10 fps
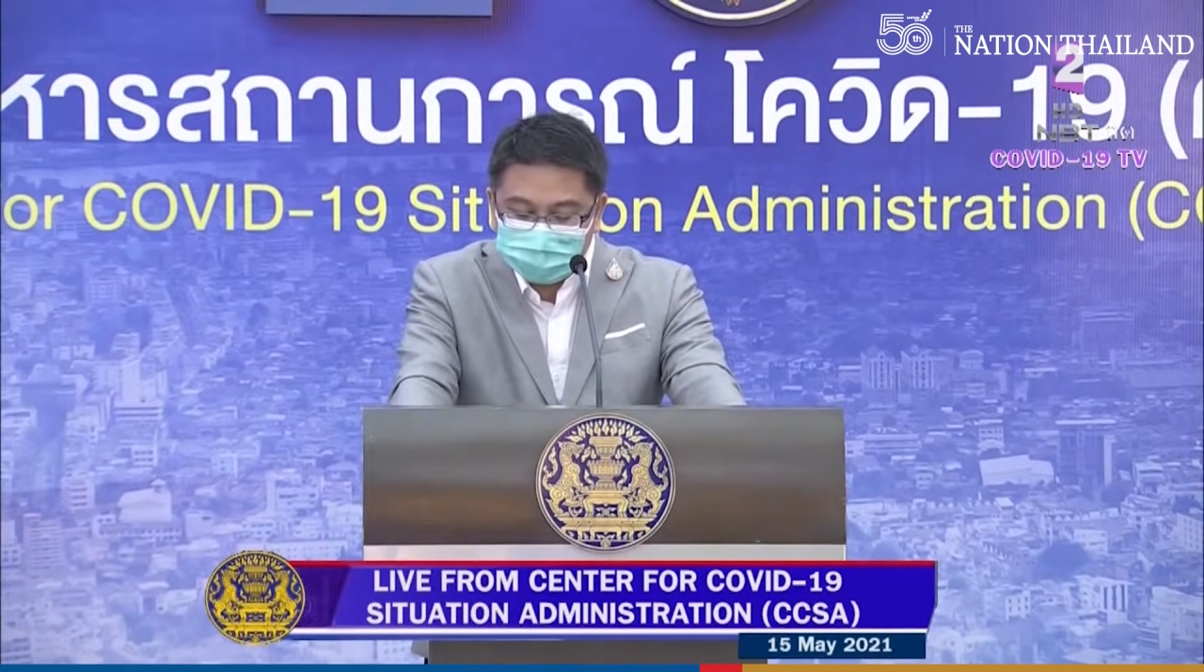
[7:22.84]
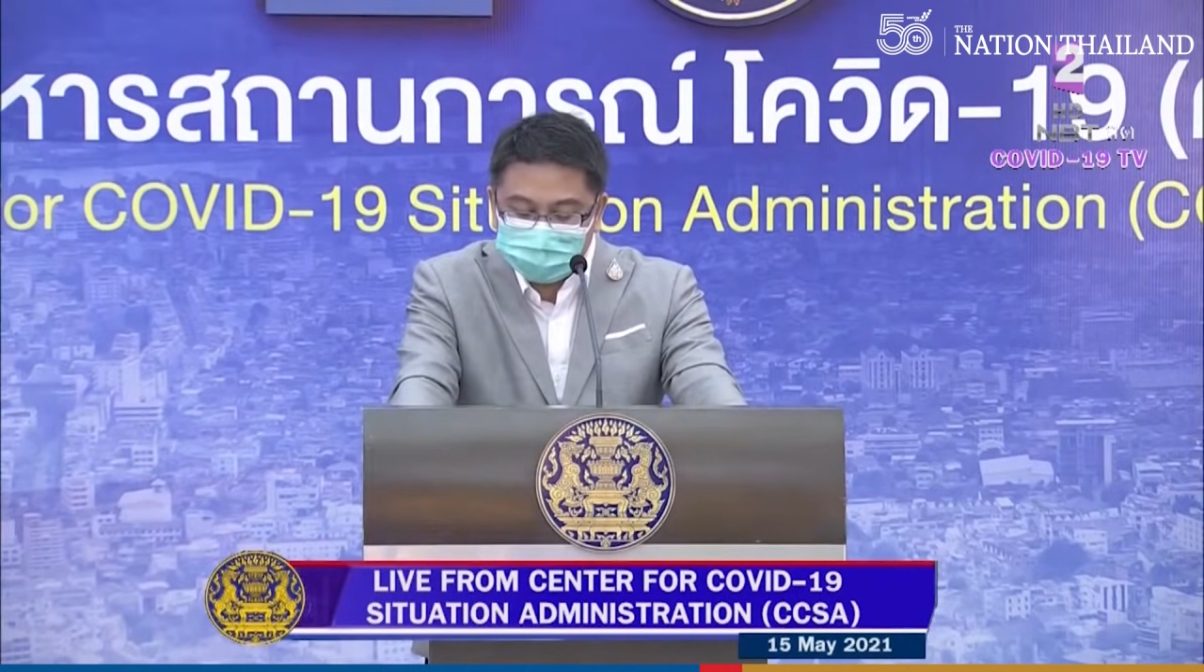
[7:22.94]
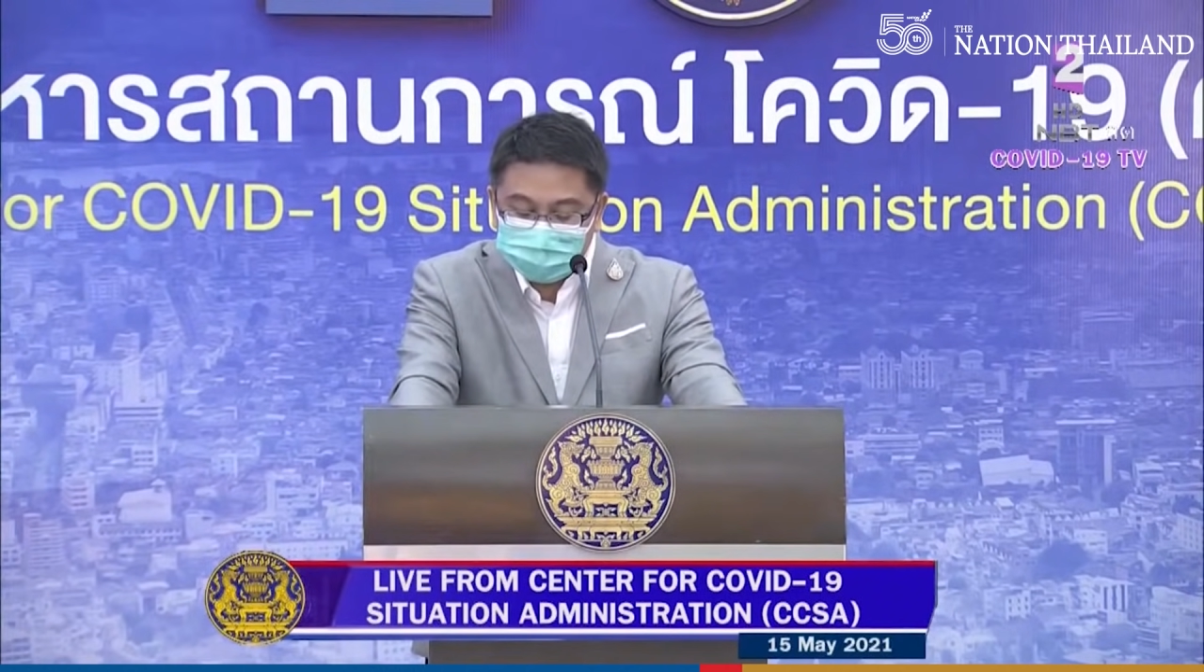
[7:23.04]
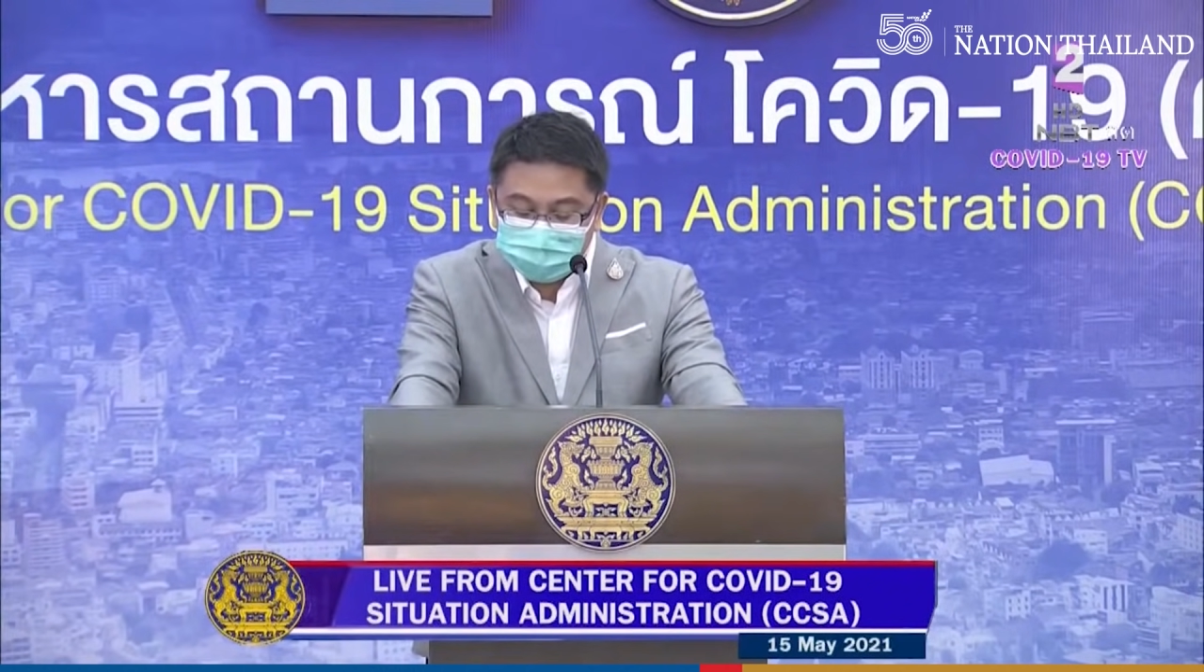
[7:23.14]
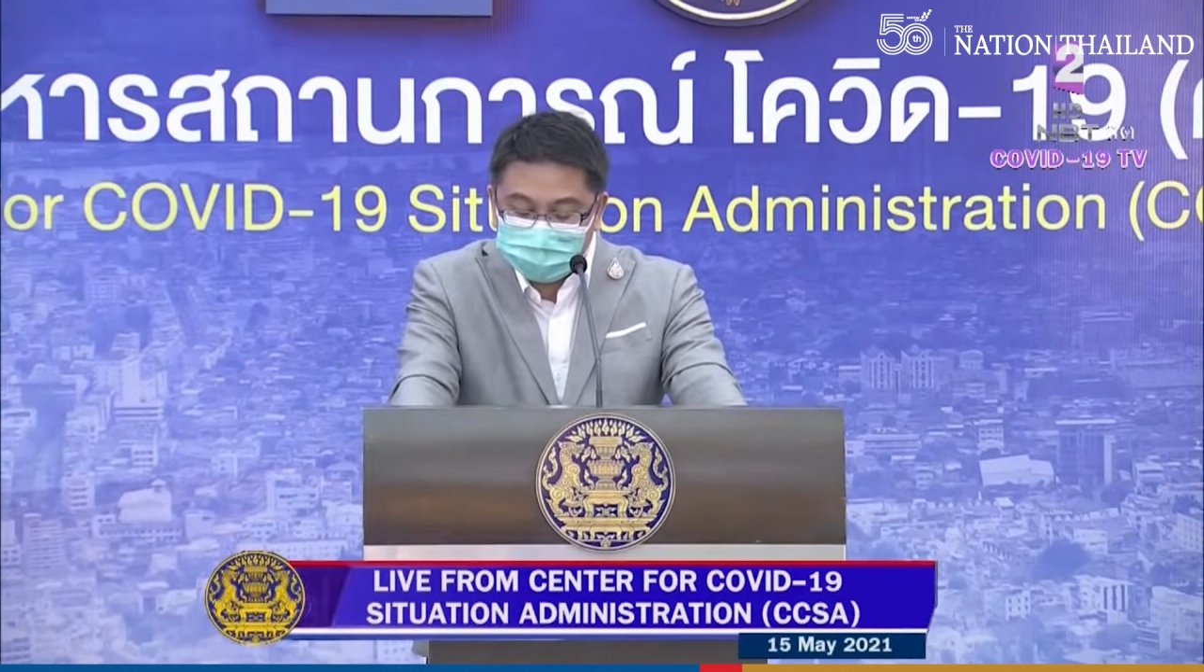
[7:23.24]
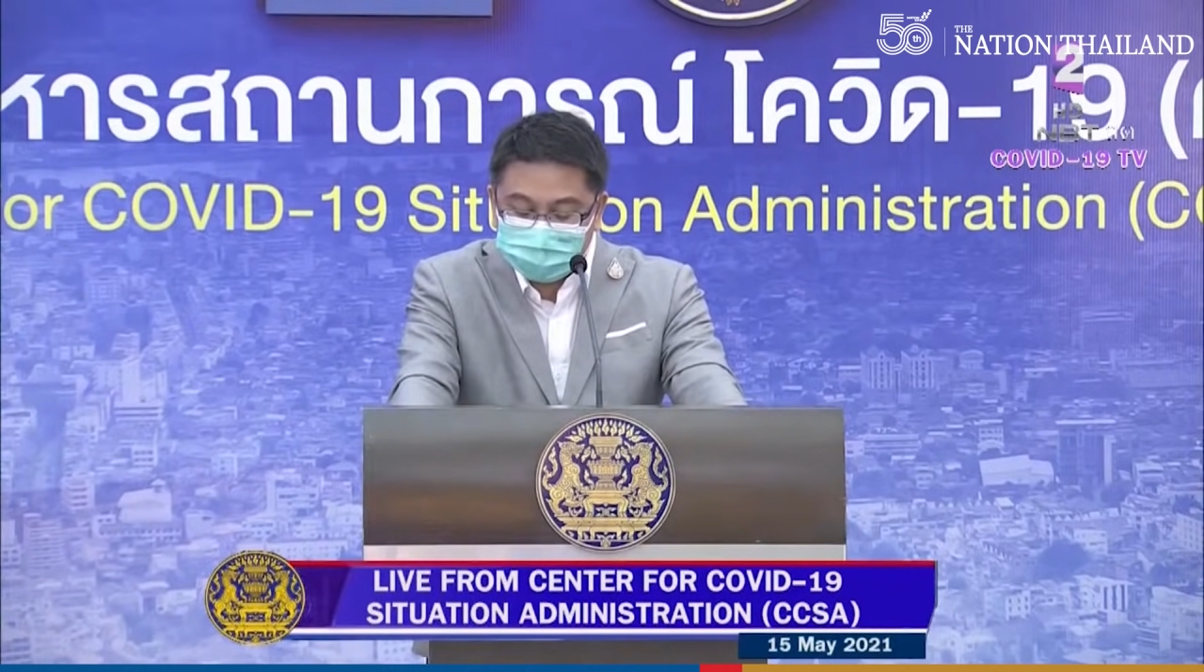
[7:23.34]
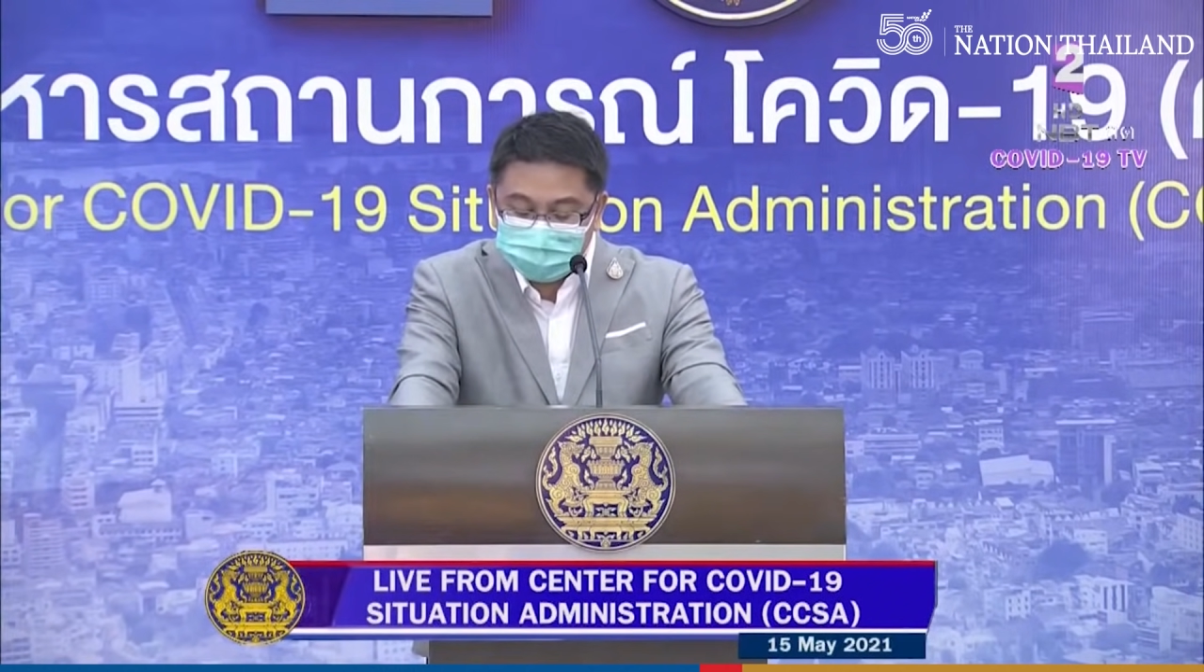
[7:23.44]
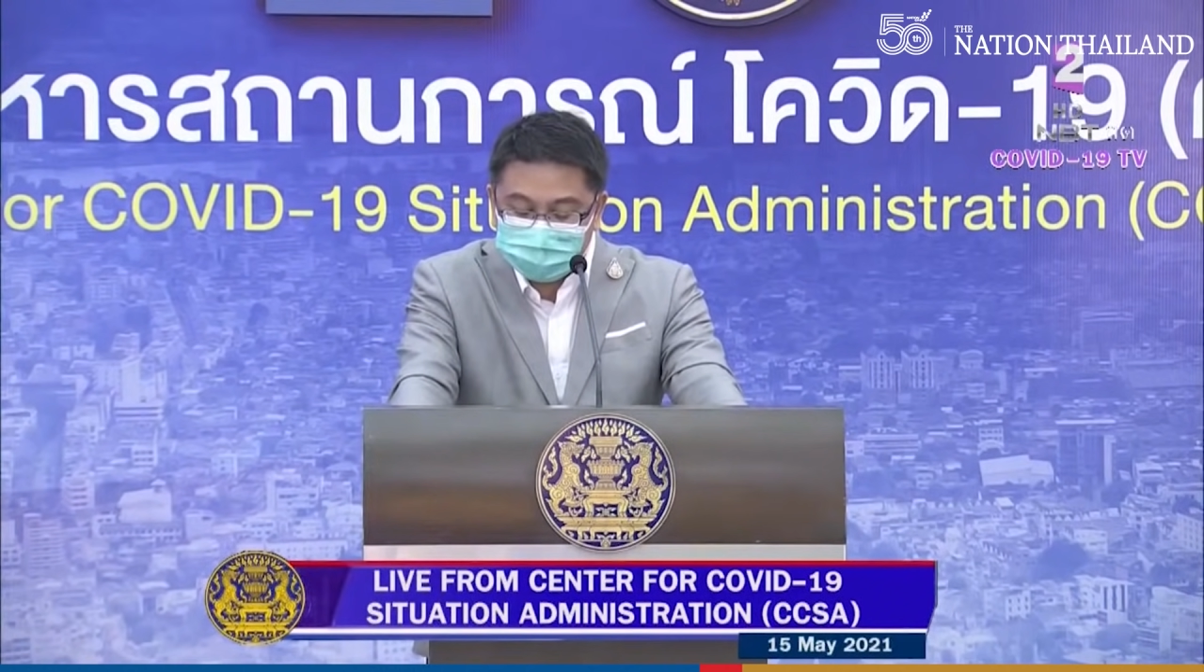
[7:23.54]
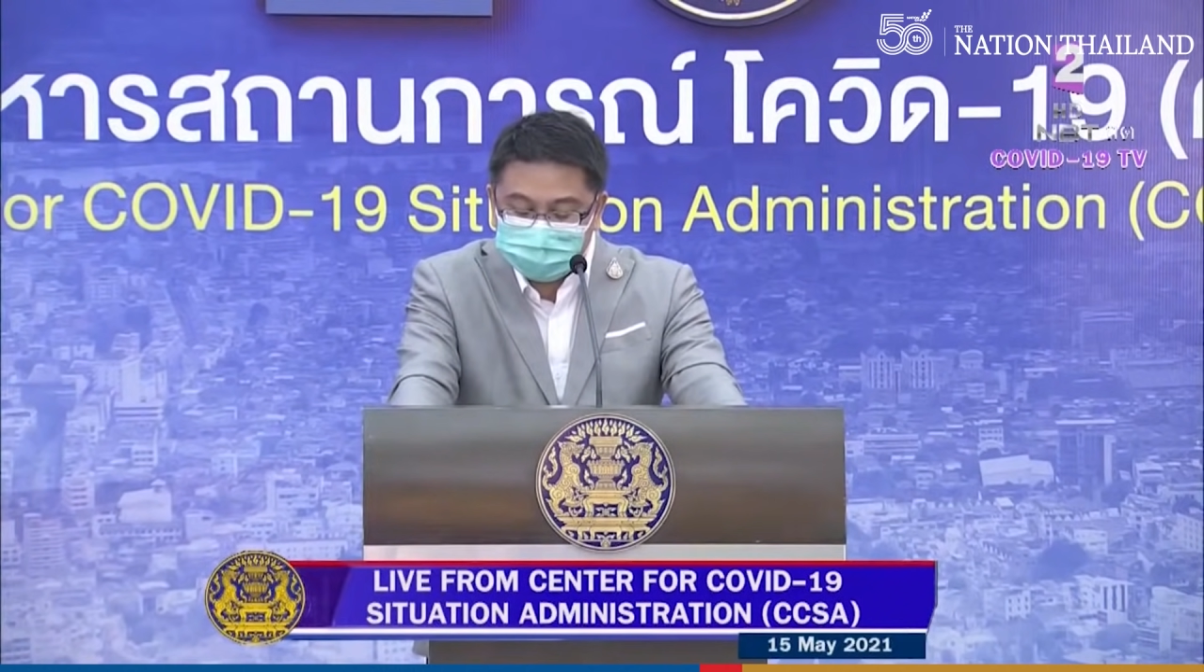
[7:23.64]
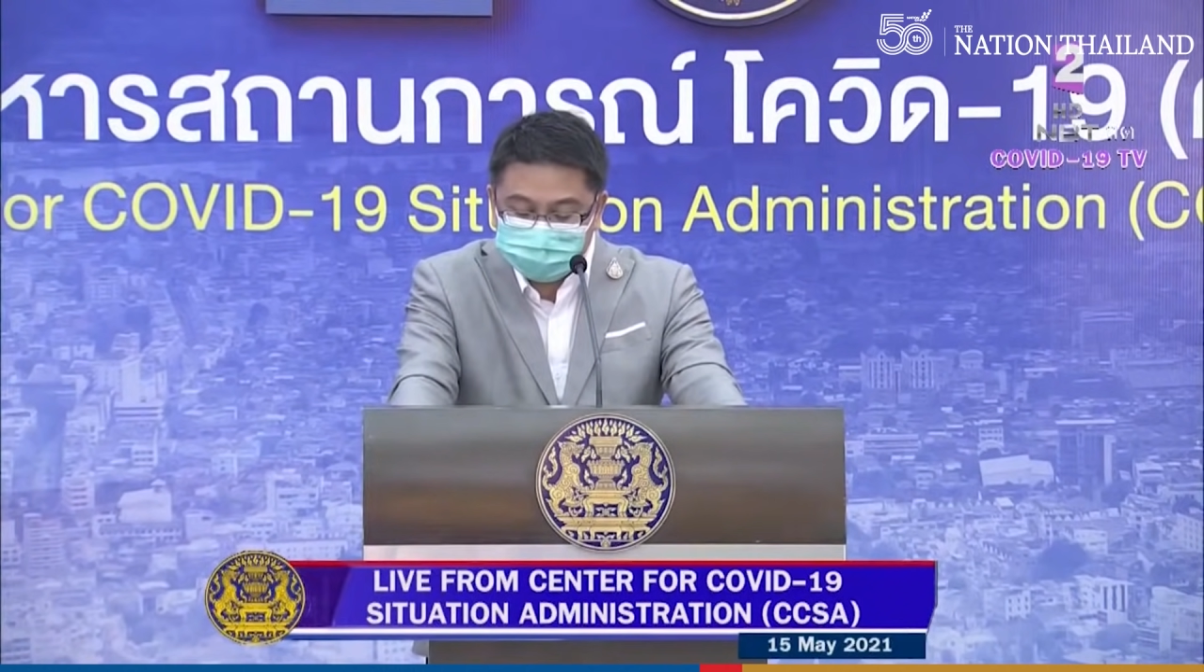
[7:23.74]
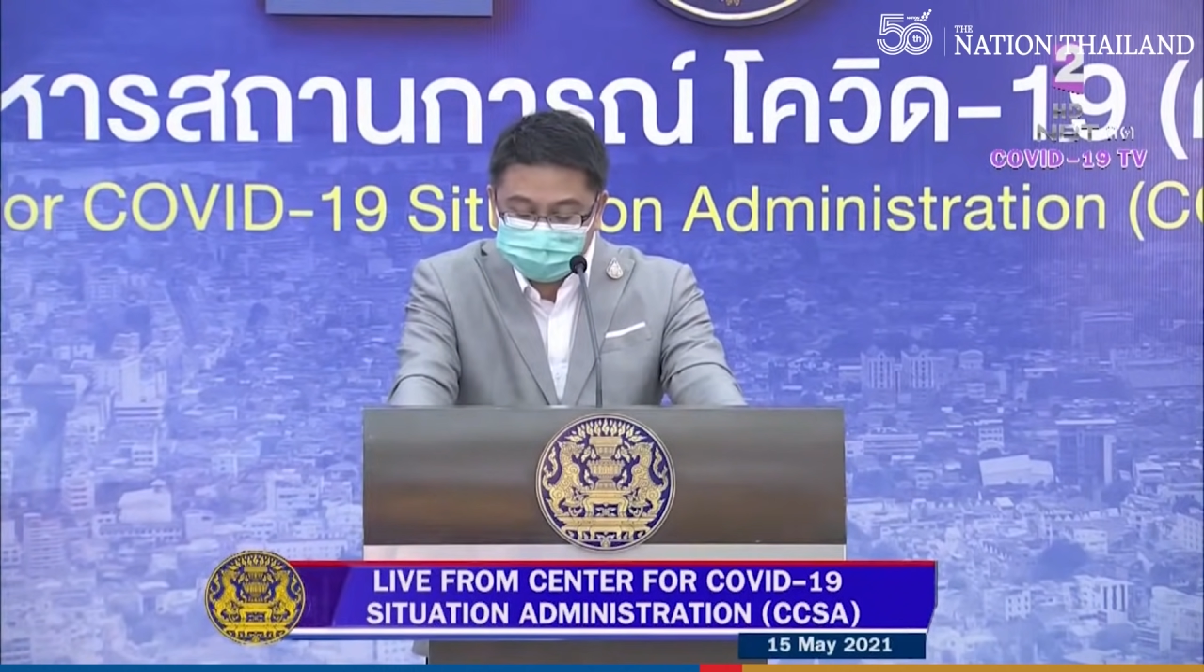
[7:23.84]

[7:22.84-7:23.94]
Just to